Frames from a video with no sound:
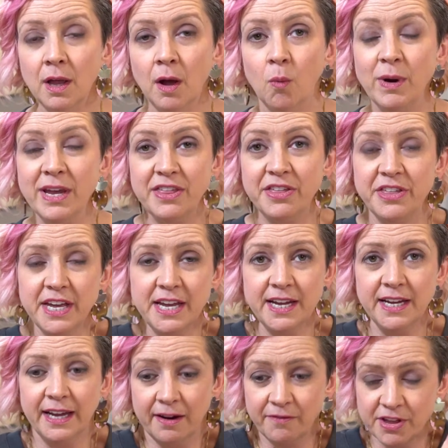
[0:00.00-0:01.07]
we
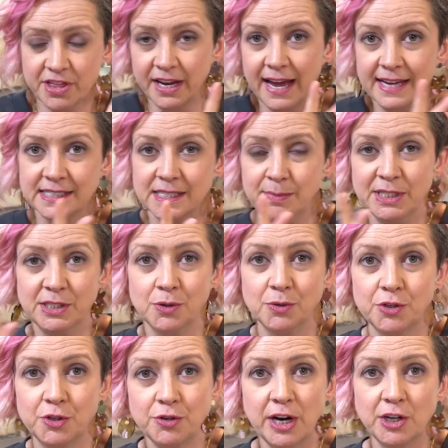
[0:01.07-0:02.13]
think everything has to be so
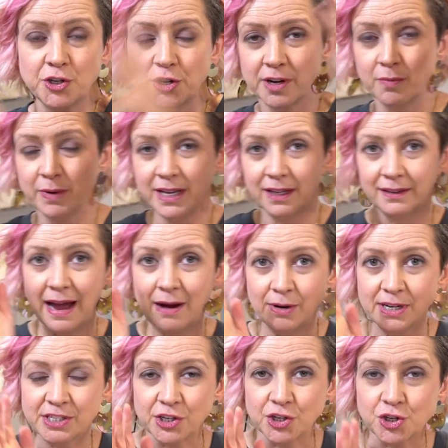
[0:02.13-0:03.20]
structured, and we allow
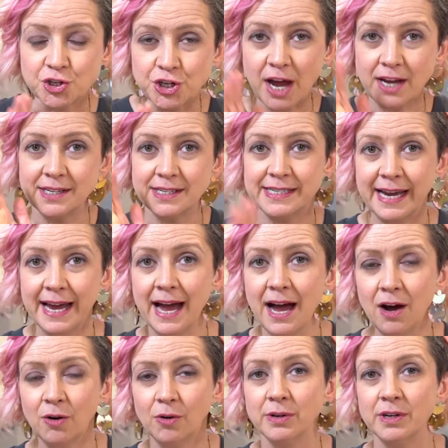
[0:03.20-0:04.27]
it to shut
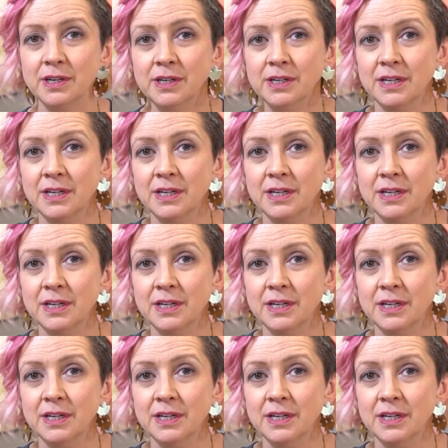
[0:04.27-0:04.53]
down